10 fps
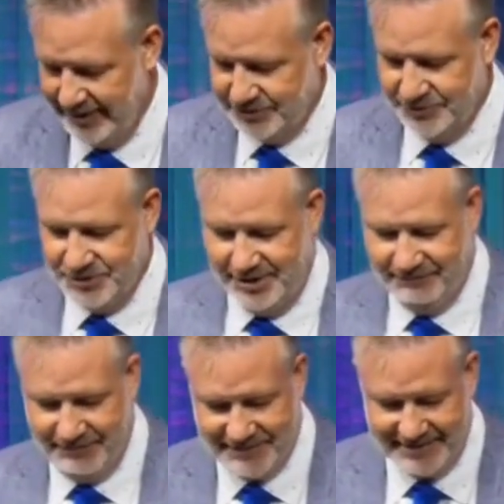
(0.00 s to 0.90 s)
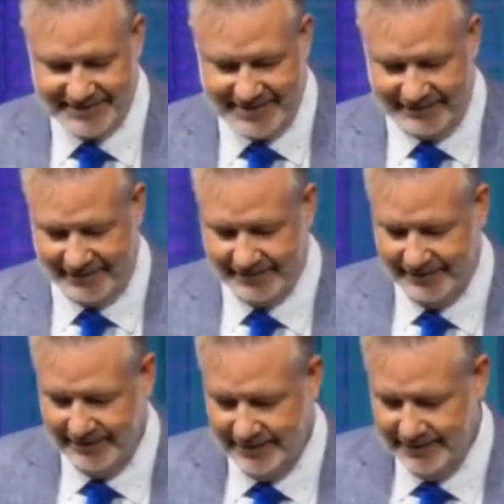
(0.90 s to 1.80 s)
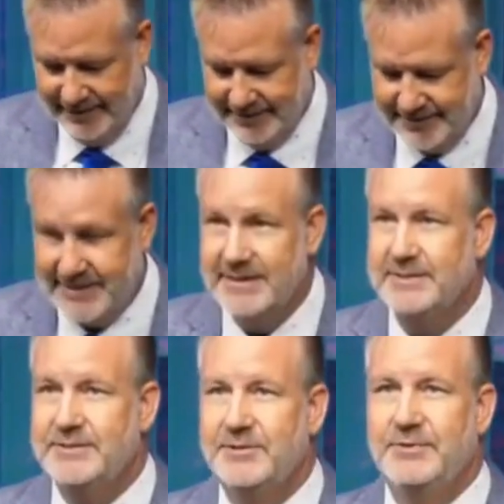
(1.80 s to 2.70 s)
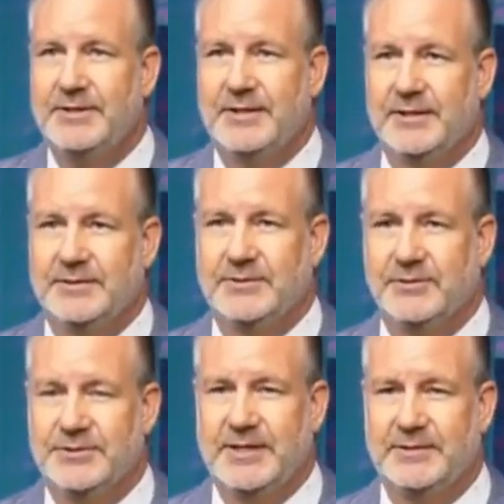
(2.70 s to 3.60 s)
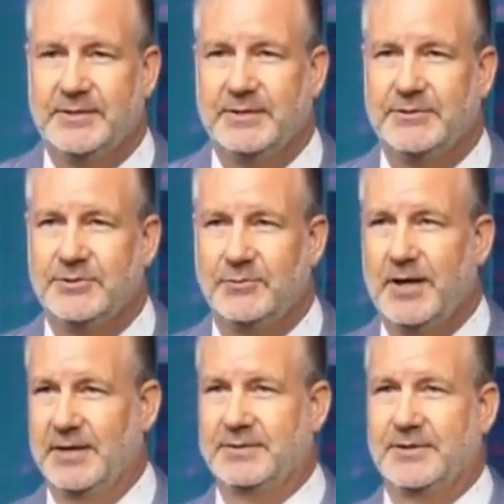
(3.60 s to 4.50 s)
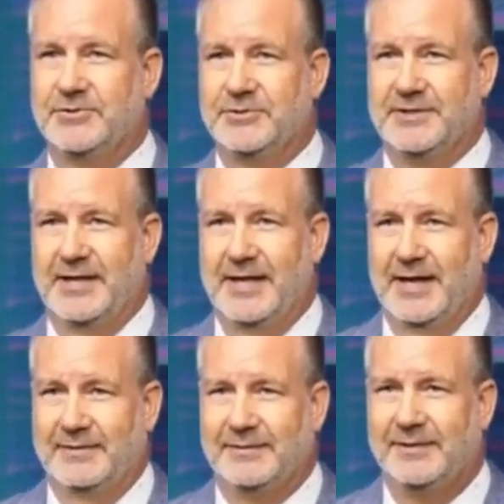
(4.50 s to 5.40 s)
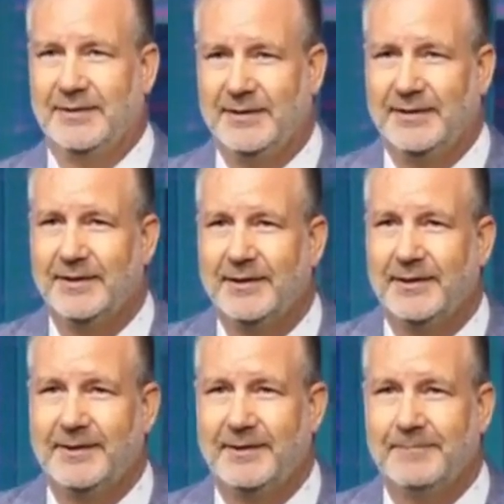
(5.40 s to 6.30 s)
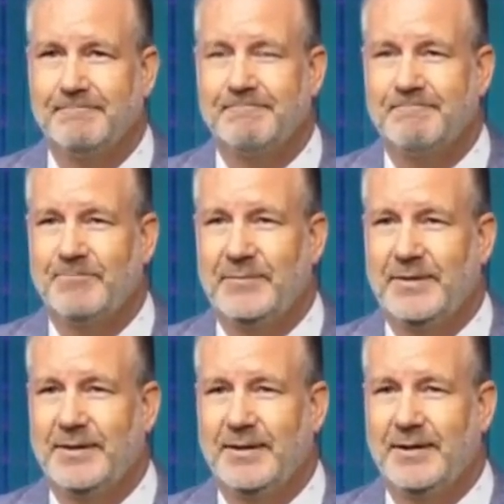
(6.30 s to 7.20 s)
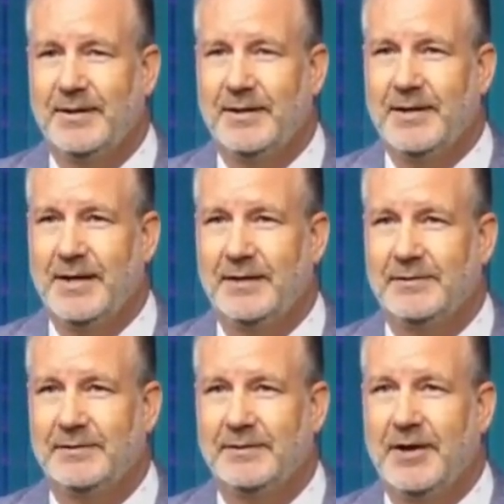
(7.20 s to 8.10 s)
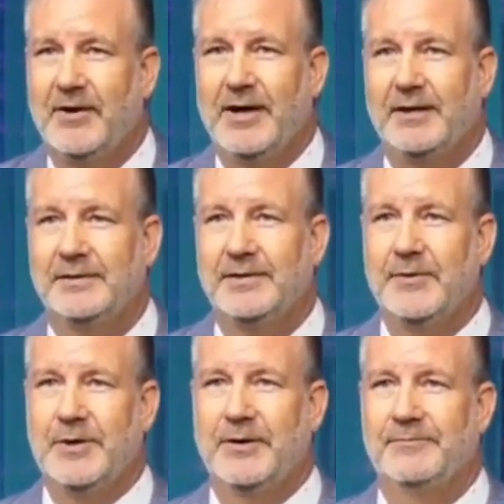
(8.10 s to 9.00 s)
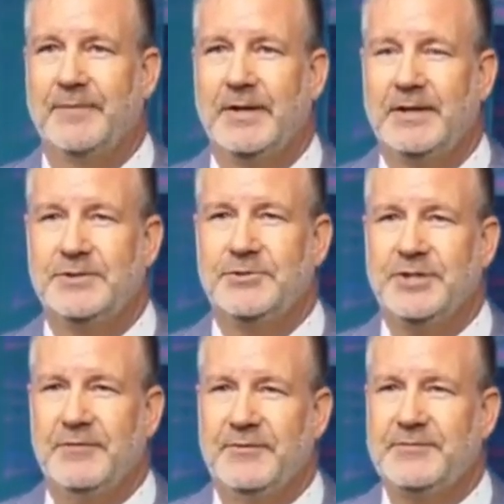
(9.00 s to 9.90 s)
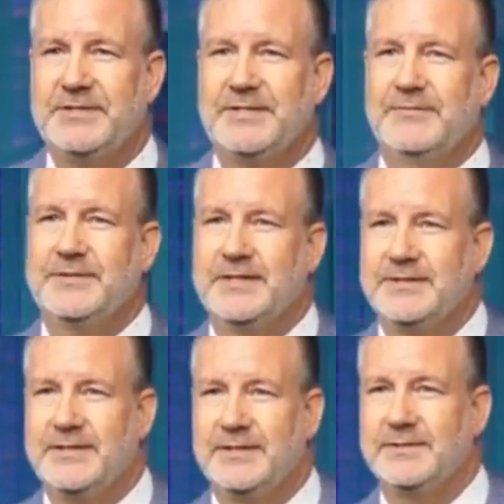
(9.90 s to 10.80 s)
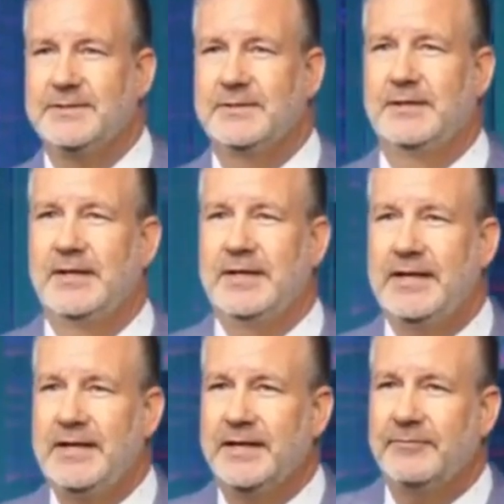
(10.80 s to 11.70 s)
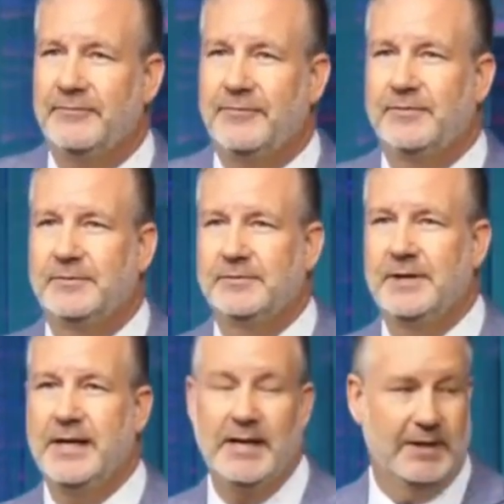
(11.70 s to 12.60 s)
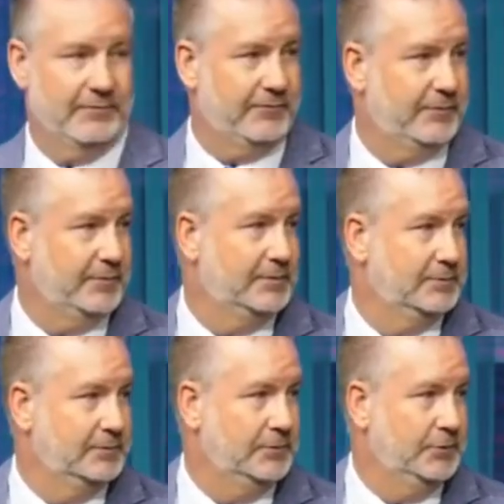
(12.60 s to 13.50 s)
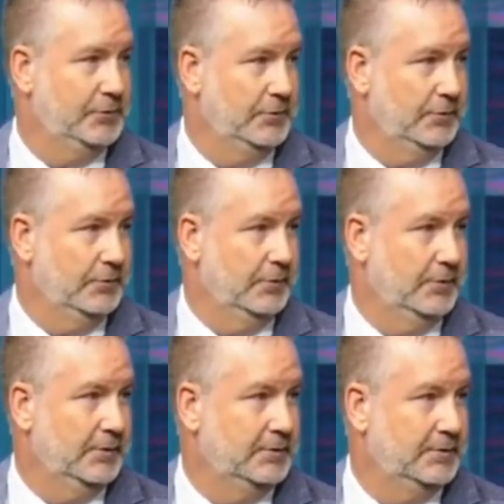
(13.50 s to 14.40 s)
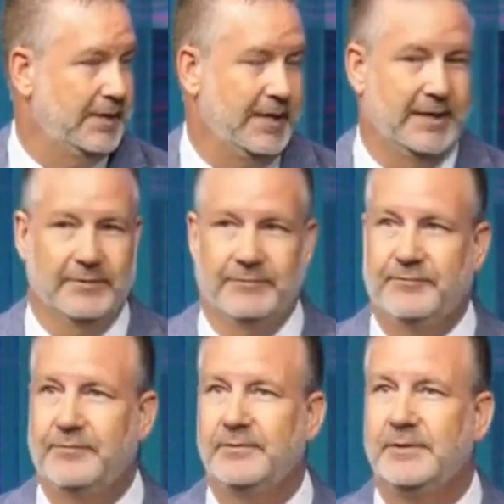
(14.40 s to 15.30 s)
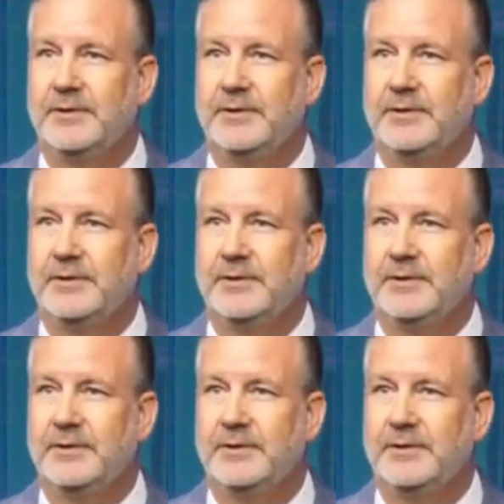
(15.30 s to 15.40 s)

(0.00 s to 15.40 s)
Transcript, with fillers: right, so John fifteen seven says to this, or says this to us. I should say that. Um, again. All right, here we go. So John fifteen seven says this, if, if, ooh, if,